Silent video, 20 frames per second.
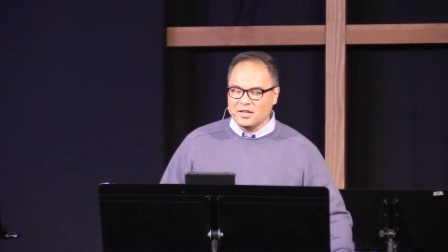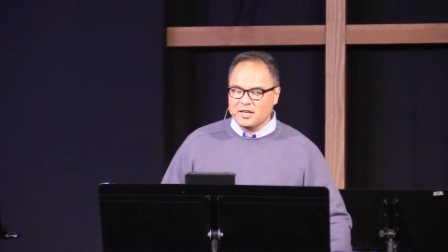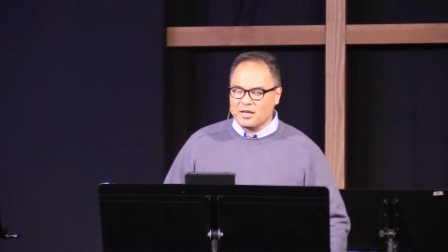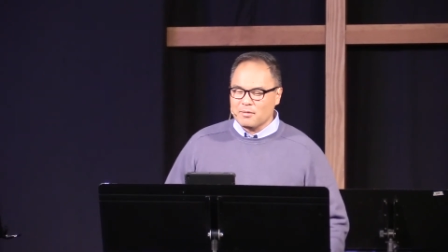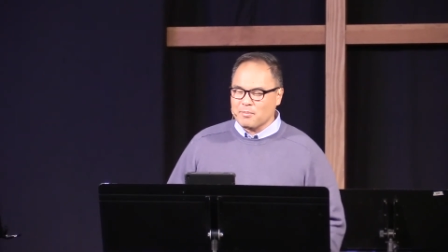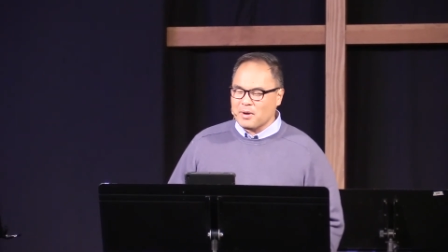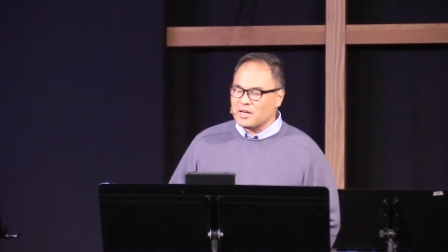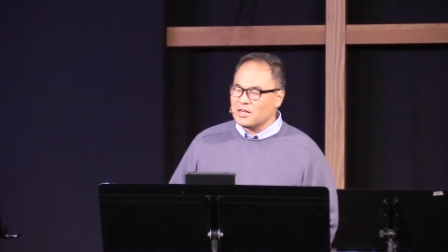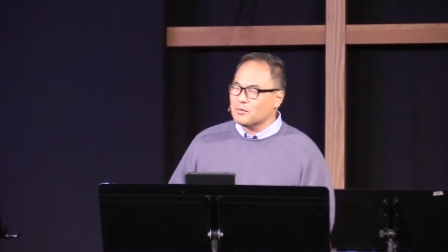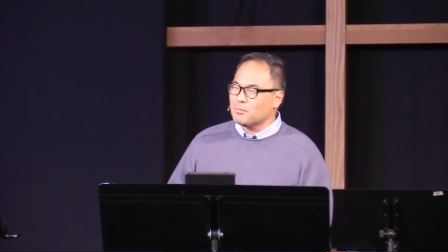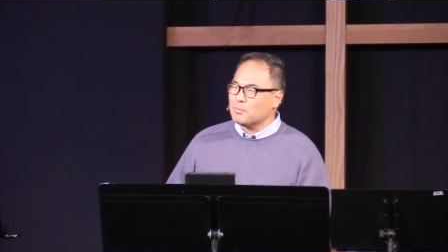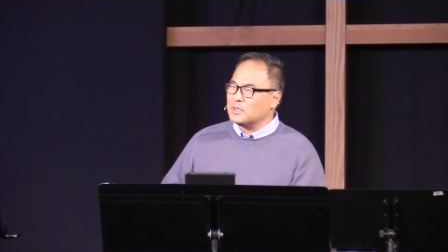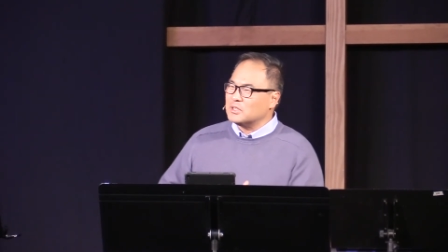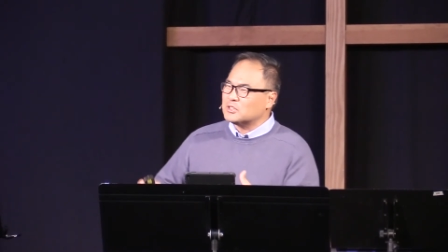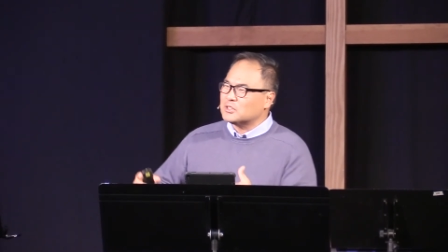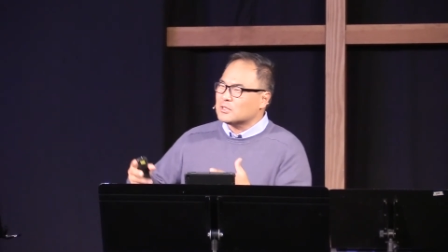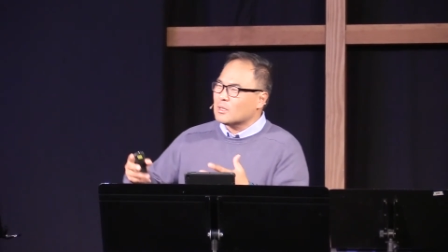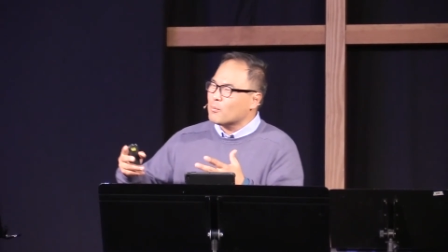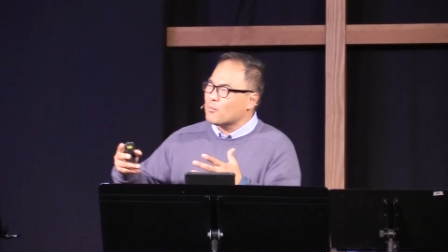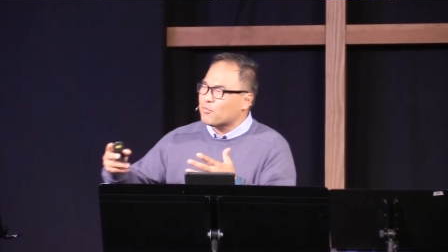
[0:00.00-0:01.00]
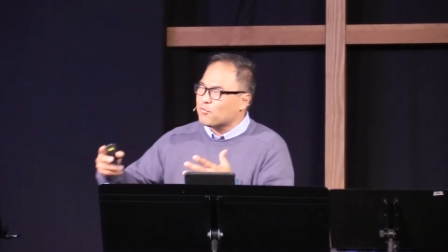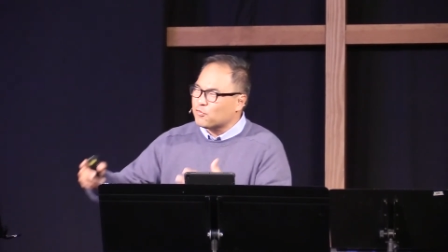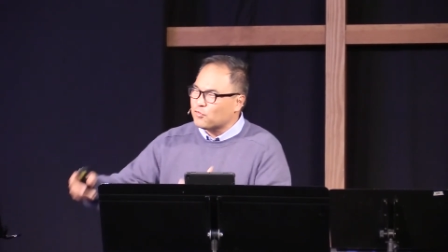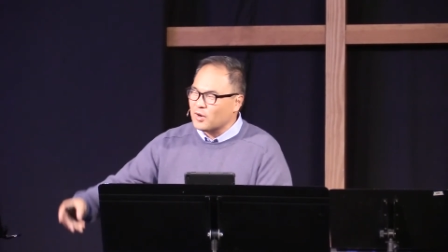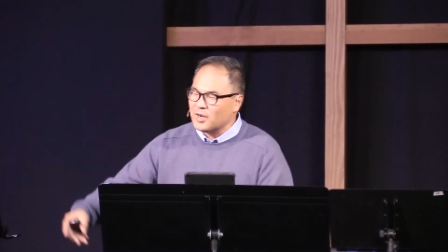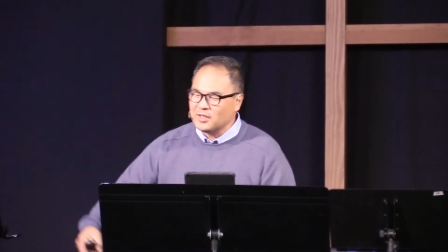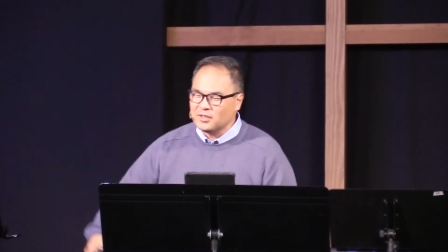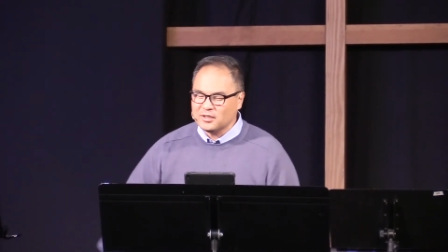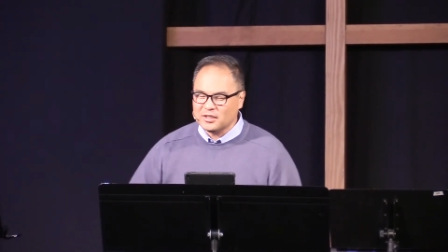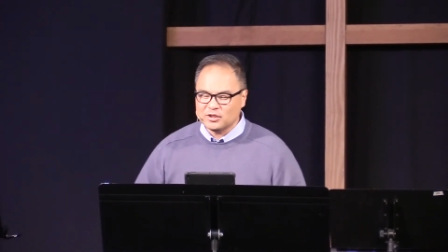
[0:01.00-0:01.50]
it might have been some
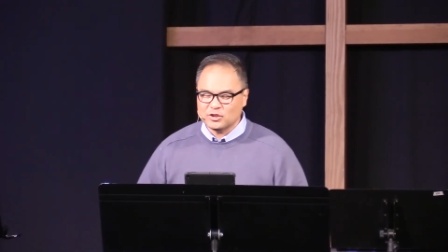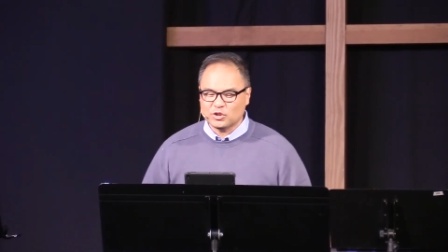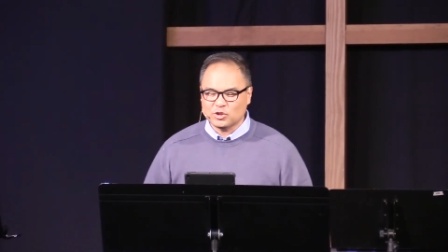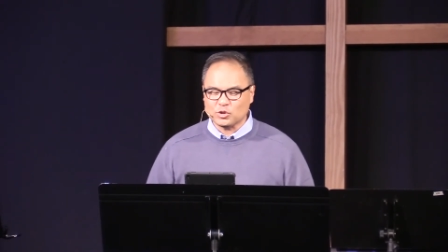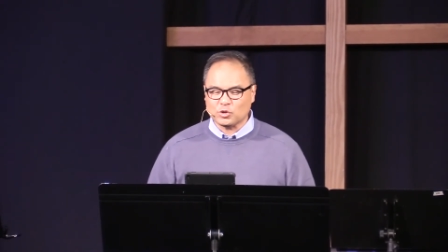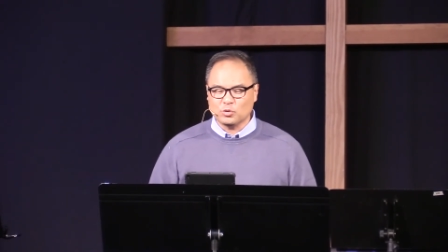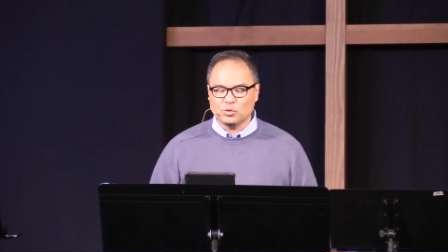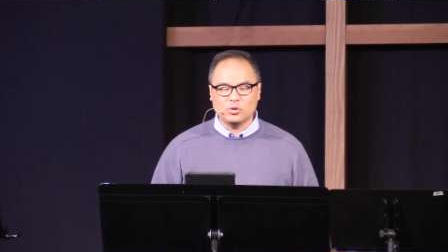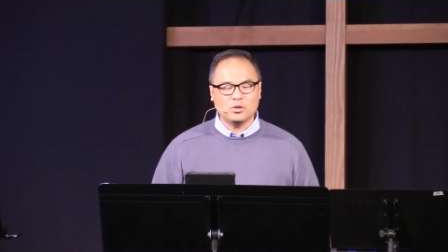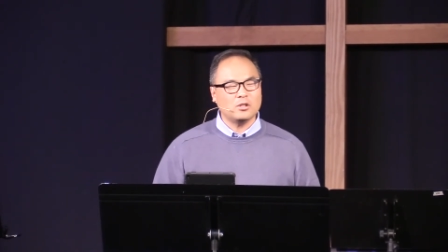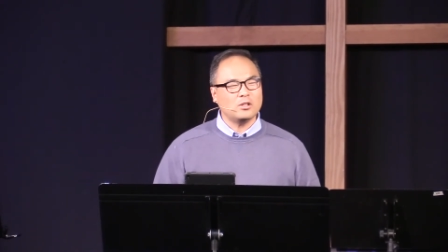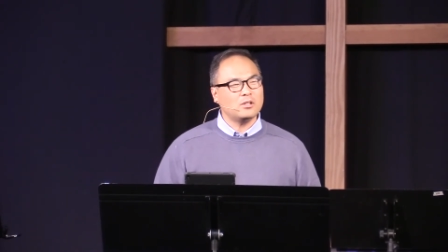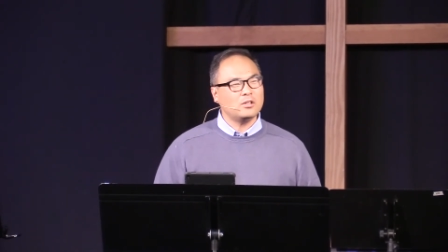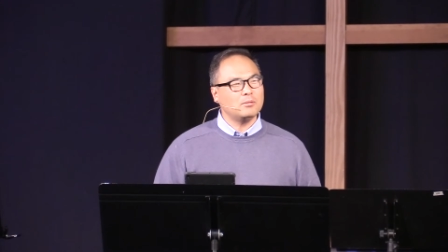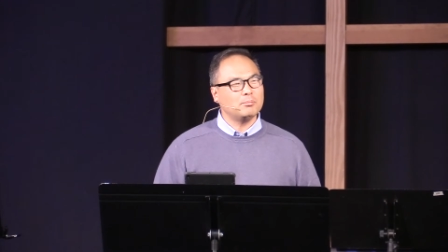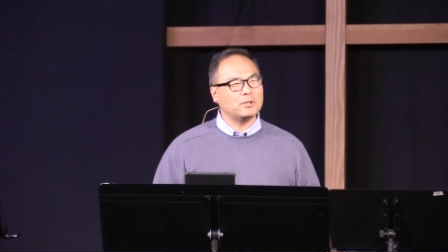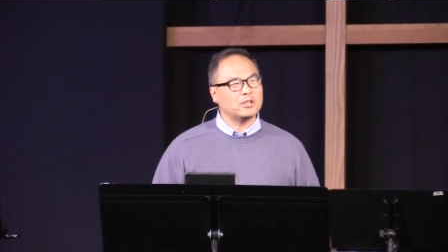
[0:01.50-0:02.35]
friend in school,